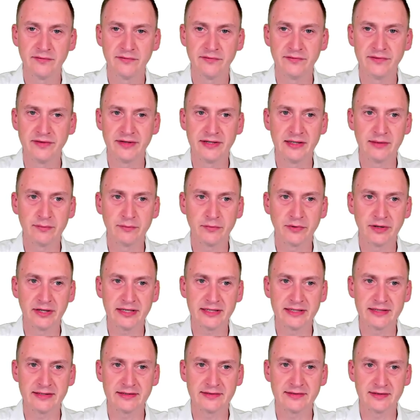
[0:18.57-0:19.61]

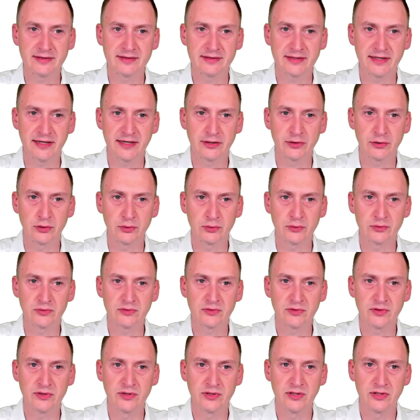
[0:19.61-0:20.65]
VMware ESXi
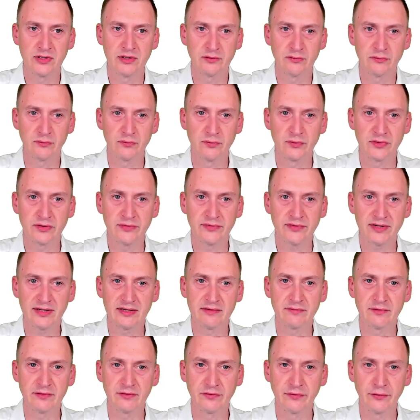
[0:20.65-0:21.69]
host with
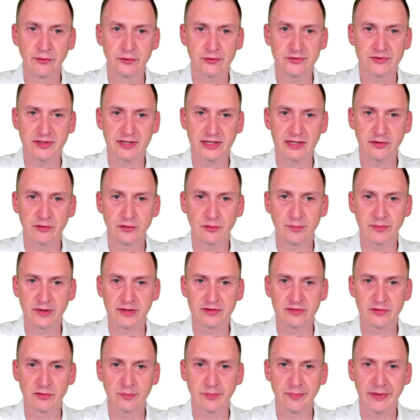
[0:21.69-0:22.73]
the reverse
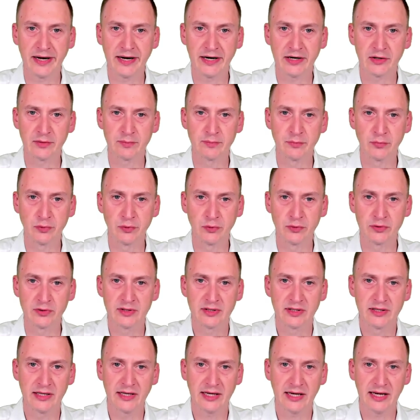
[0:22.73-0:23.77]
incremental backup mode
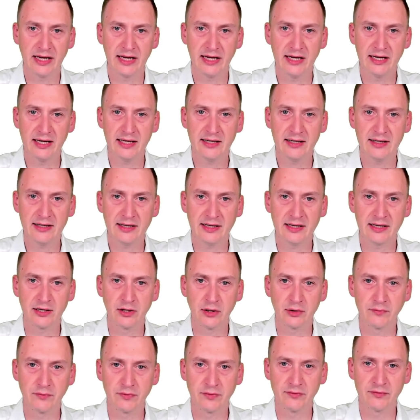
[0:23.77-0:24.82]
and a
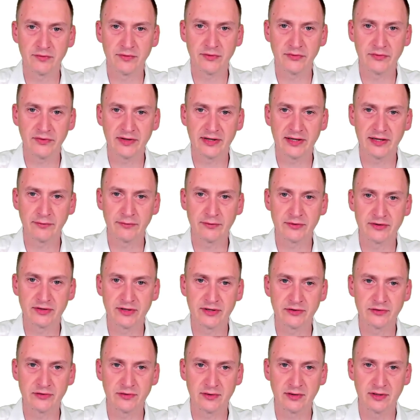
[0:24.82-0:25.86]
150 day
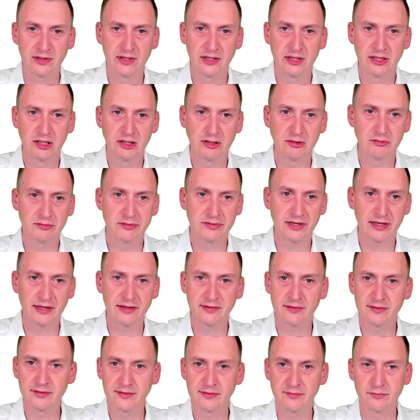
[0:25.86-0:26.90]
retention well,
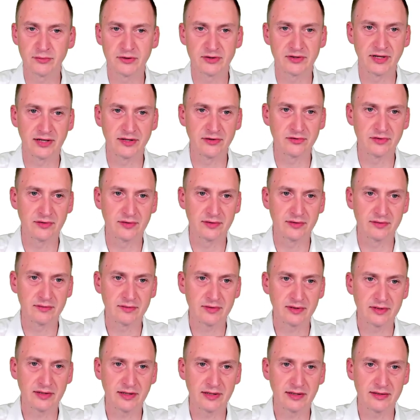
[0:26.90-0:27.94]
that's retention,
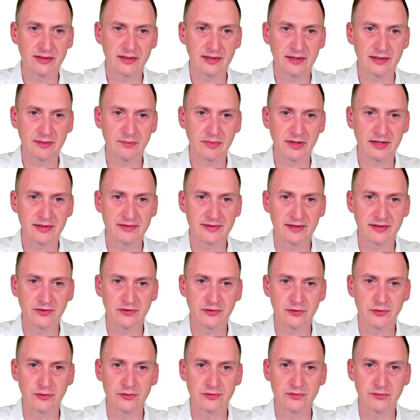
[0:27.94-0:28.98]
then, then it makes
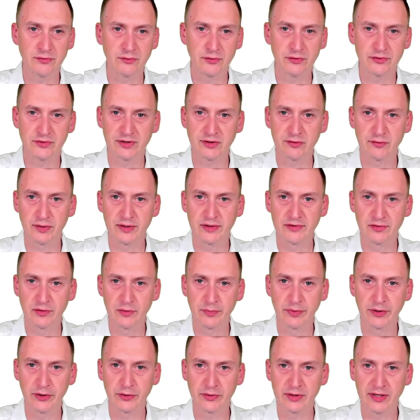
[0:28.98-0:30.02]
sense to use reverse
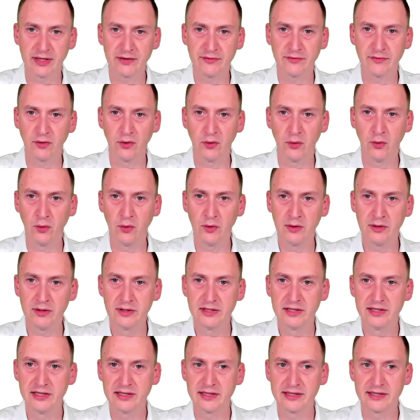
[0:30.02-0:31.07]
incremental, but okay, for
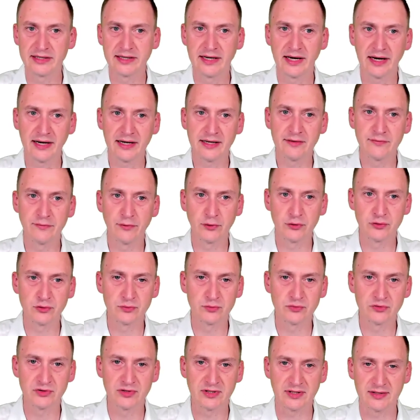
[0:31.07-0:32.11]
all nine
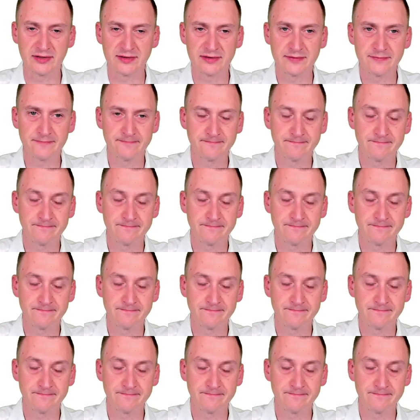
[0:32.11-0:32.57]
virtual machines.